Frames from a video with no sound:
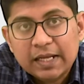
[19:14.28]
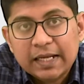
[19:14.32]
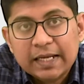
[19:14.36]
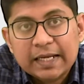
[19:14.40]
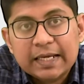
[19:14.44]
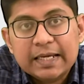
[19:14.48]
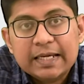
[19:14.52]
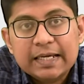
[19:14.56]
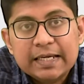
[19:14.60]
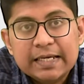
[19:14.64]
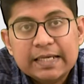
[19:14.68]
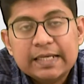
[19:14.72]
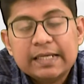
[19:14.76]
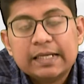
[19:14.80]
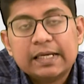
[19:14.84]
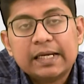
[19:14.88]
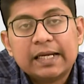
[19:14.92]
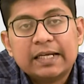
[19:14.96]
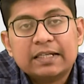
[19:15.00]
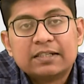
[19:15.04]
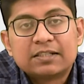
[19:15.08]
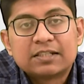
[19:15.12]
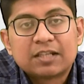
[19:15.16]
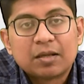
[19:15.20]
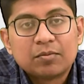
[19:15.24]
He,
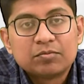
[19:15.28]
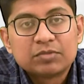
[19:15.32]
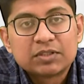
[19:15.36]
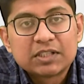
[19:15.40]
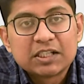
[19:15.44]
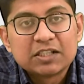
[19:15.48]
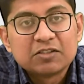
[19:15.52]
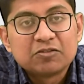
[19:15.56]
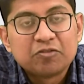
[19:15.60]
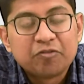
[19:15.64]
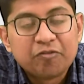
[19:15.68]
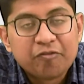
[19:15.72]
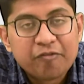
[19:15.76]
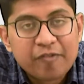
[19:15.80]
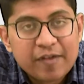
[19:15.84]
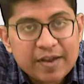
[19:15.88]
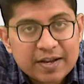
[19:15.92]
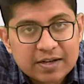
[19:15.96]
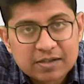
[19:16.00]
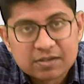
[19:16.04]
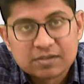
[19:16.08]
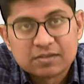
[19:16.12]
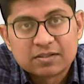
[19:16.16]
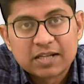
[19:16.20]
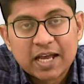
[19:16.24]
in some sense,
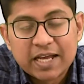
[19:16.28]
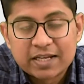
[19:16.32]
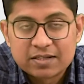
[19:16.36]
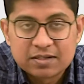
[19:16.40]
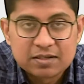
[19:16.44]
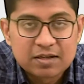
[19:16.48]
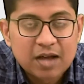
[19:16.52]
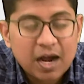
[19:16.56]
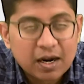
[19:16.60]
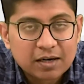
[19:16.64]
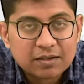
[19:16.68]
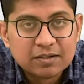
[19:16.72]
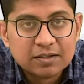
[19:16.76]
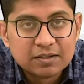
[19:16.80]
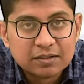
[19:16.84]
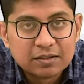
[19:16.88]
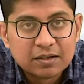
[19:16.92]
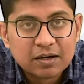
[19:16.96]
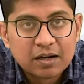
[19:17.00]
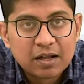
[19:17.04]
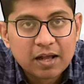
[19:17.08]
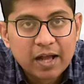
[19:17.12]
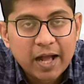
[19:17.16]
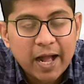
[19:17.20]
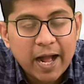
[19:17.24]
fails as a
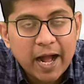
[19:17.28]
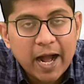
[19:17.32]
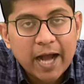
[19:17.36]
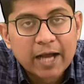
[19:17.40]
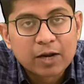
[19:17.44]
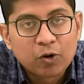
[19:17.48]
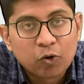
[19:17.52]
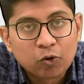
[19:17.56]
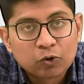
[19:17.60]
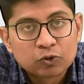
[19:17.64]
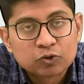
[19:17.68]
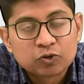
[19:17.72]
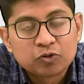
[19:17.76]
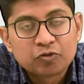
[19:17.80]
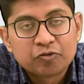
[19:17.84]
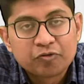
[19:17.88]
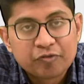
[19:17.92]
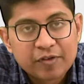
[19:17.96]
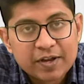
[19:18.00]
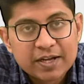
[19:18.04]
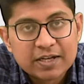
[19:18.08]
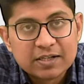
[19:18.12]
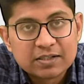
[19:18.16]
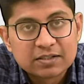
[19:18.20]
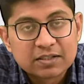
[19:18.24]
gardener and also
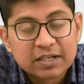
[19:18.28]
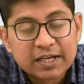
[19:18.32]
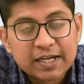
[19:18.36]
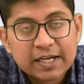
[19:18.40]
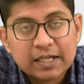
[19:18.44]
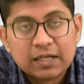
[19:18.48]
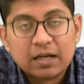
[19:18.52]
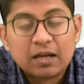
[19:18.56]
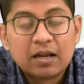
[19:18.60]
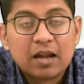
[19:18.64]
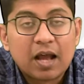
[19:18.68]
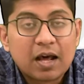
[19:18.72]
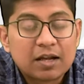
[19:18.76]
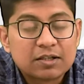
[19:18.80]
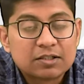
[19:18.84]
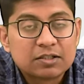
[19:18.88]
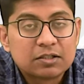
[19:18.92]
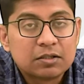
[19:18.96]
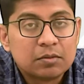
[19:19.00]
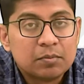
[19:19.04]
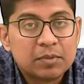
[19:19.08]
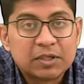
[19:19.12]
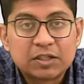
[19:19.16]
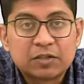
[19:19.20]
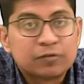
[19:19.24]
fails in a
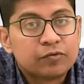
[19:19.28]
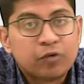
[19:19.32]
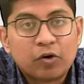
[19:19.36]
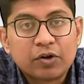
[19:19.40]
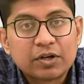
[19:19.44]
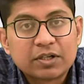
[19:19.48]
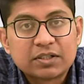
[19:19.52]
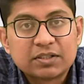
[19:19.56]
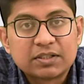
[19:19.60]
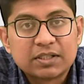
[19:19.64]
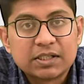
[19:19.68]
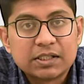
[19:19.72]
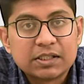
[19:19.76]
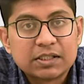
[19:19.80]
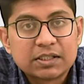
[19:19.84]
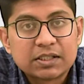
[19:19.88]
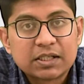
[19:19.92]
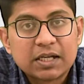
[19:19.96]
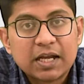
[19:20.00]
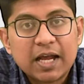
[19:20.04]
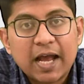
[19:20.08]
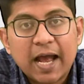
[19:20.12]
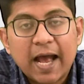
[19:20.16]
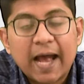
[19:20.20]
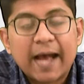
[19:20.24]
larger metaphoric
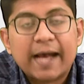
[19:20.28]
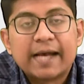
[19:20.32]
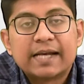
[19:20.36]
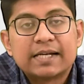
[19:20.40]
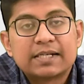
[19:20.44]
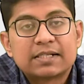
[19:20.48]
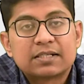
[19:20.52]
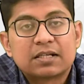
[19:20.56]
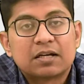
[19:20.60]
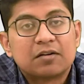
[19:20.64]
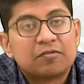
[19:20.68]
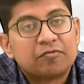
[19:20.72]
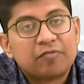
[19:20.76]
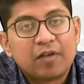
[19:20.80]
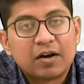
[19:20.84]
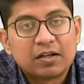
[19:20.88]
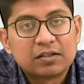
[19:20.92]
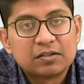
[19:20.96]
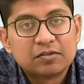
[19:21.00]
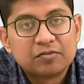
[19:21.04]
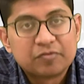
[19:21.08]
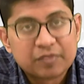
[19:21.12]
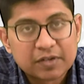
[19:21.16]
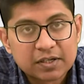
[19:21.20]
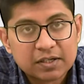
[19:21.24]
sense as a
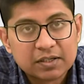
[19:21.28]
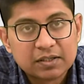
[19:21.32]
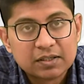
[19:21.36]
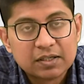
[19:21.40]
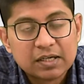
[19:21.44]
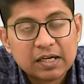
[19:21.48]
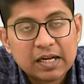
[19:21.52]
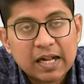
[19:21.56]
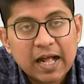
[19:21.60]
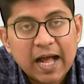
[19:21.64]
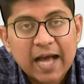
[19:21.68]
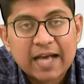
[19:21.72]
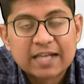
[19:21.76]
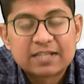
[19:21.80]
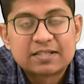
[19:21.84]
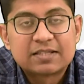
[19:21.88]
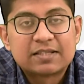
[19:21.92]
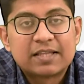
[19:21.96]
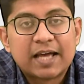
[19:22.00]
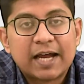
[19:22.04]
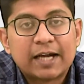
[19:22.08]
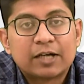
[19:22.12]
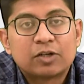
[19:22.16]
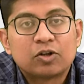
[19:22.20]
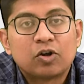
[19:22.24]
father figure, as
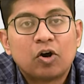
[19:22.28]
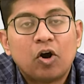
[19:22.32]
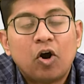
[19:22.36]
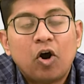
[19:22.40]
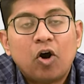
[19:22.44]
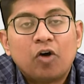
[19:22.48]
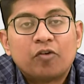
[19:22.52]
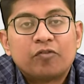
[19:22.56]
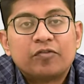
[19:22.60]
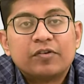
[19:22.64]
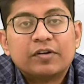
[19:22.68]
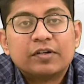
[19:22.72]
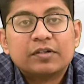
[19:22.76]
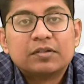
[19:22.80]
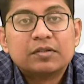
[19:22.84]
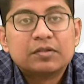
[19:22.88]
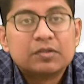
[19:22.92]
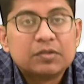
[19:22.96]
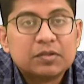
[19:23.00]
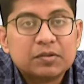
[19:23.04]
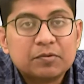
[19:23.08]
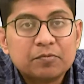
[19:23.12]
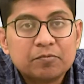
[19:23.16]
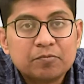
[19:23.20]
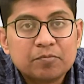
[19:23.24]
that
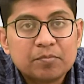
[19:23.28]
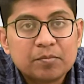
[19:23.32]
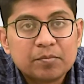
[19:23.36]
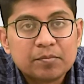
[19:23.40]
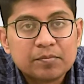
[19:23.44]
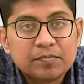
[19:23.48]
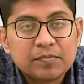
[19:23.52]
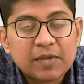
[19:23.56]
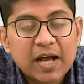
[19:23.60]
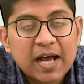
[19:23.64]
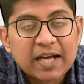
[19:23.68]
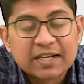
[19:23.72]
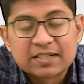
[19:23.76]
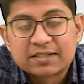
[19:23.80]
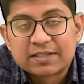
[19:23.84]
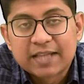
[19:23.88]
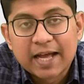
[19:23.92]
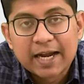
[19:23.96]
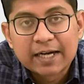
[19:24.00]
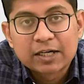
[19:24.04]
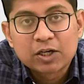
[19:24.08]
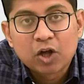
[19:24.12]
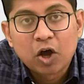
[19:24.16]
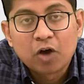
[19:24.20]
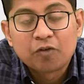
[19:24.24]

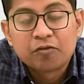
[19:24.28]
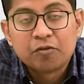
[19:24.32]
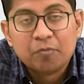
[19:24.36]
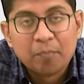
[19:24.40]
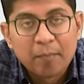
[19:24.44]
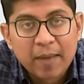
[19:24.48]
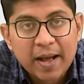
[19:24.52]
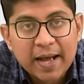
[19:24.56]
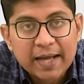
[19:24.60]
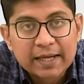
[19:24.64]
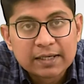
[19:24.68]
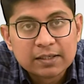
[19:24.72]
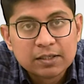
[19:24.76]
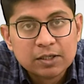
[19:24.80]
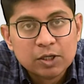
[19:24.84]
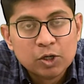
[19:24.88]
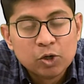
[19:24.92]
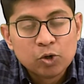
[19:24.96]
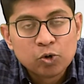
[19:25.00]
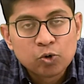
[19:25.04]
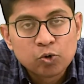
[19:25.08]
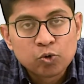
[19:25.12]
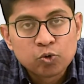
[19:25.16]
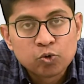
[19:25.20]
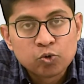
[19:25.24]
of a man
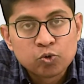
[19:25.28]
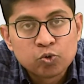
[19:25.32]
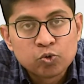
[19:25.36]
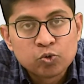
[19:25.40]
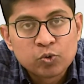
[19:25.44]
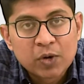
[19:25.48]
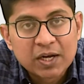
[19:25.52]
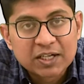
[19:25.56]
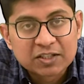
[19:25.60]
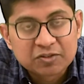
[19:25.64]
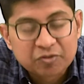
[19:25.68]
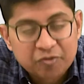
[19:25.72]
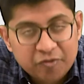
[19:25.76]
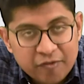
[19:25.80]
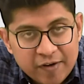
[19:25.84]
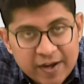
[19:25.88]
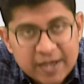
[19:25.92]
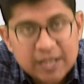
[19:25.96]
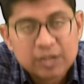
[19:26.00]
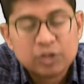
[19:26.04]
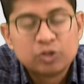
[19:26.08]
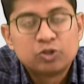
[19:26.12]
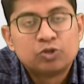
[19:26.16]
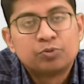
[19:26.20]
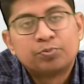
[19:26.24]
who has
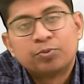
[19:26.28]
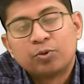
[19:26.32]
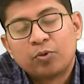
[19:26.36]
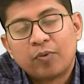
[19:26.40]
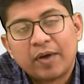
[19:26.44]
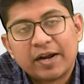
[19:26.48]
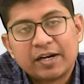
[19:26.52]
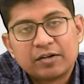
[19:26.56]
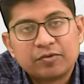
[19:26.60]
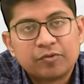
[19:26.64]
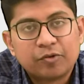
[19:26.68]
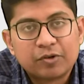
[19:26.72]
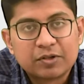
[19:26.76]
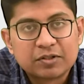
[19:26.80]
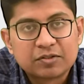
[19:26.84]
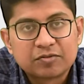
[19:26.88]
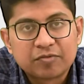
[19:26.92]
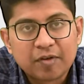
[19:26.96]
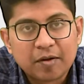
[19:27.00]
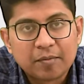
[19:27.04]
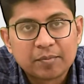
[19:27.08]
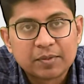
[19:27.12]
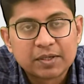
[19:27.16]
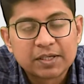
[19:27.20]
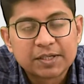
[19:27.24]
failed to provide for his
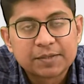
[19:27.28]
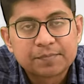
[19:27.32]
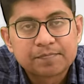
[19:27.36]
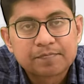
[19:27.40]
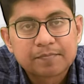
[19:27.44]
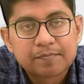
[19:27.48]
family.